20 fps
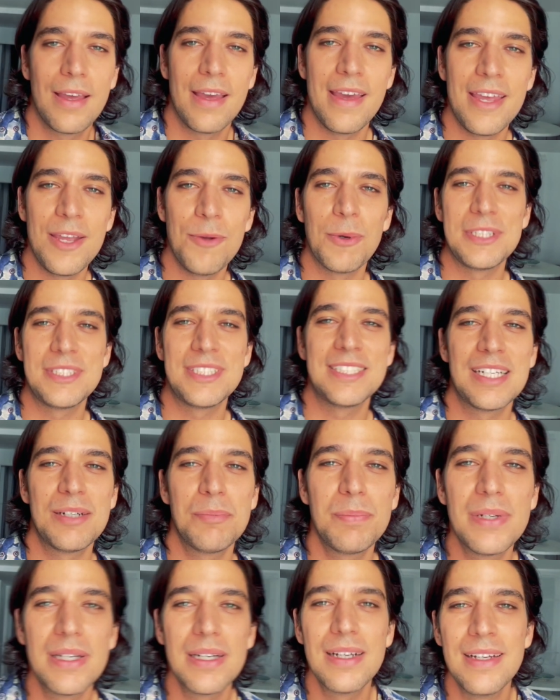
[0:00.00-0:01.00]
Hey, what's
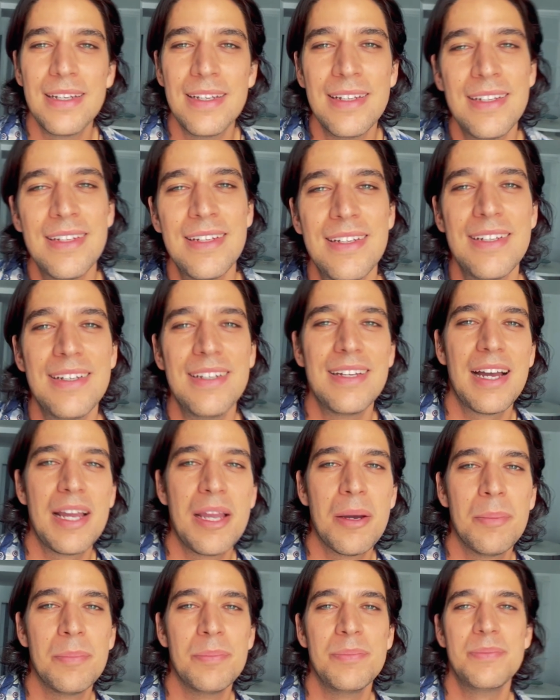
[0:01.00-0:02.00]
up? I
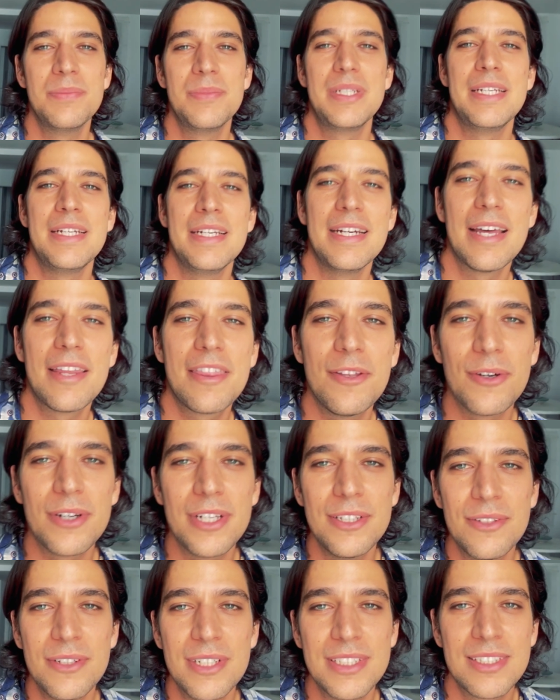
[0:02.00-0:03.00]
am Ignacio
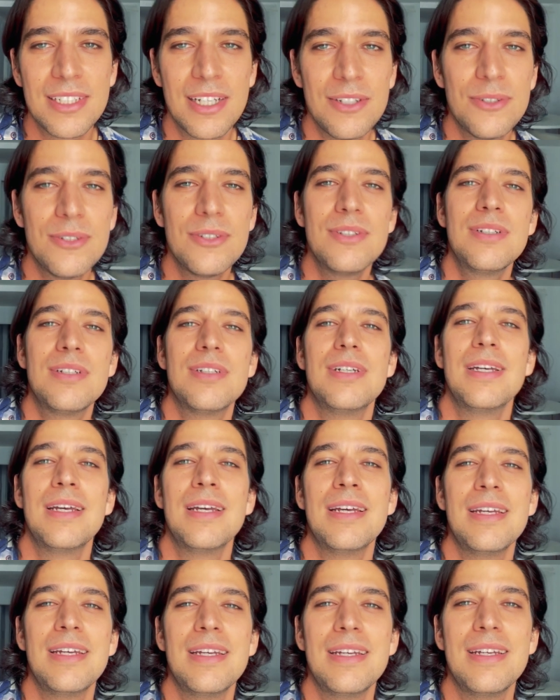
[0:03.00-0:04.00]
Gil-Toresano,
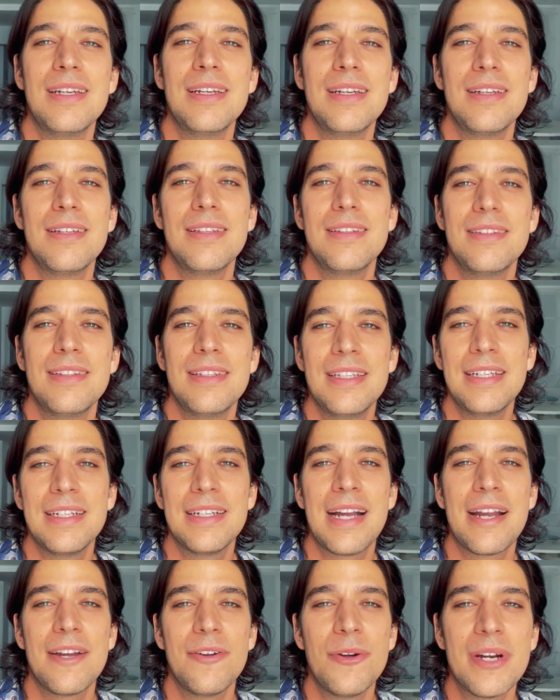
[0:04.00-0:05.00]
the
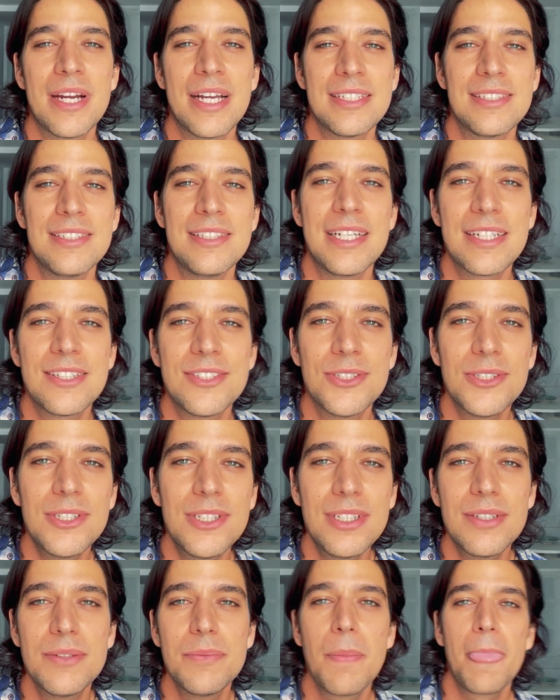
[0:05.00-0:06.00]
GANGRENA's director
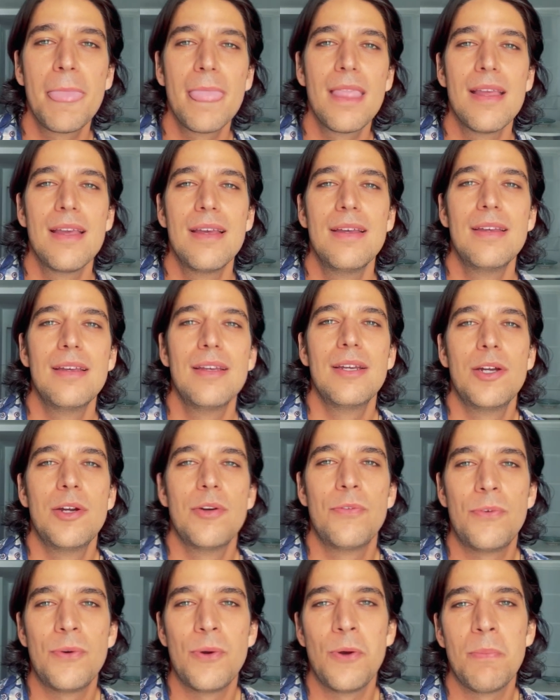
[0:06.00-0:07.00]

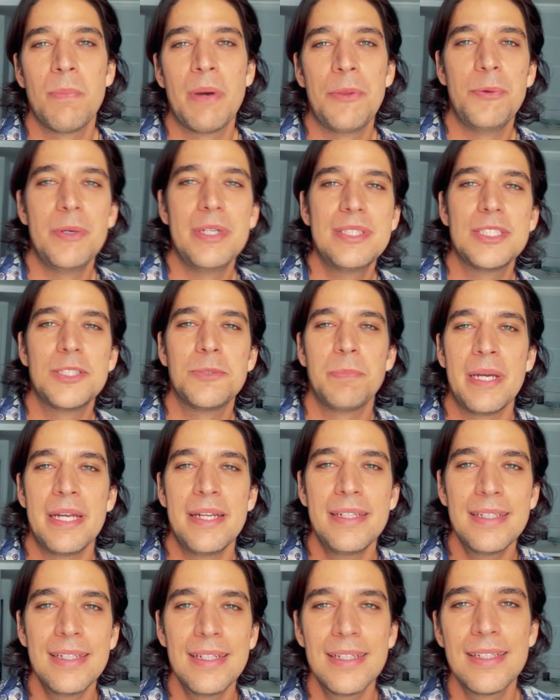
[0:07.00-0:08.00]
from Madrid,
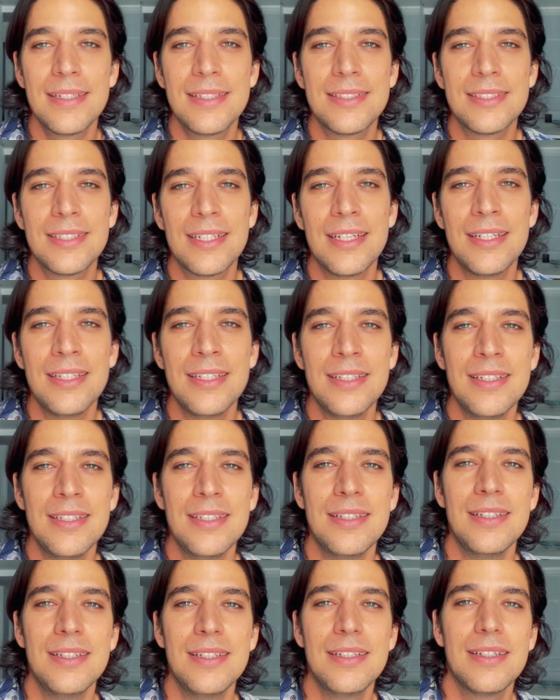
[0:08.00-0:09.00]
Spain.
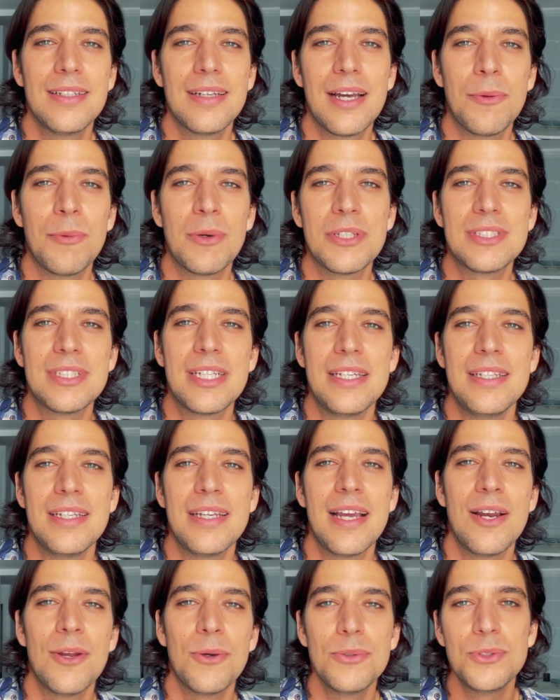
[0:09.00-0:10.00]
I want to say
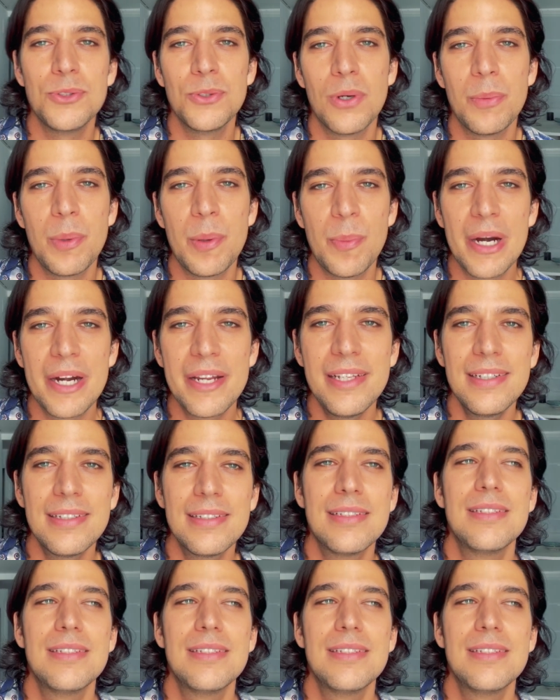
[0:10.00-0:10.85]
hello to everybody.